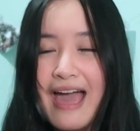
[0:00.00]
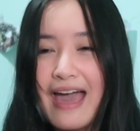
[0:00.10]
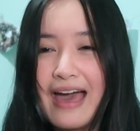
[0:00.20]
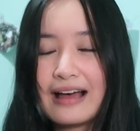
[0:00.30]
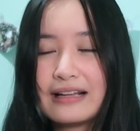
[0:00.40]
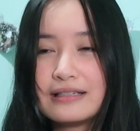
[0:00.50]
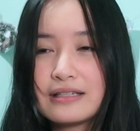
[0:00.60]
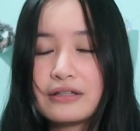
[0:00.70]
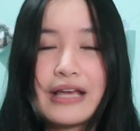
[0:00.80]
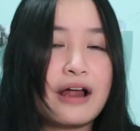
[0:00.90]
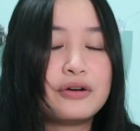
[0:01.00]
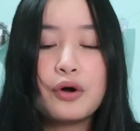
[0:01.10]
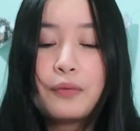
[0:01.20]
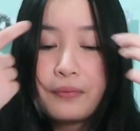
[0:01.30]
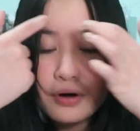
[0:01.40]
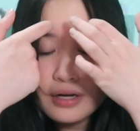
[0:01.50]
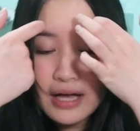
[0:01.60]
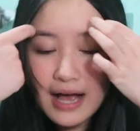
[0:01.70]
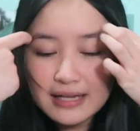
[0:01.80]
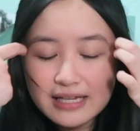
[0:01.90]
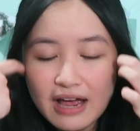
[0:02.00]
And yeah, no book has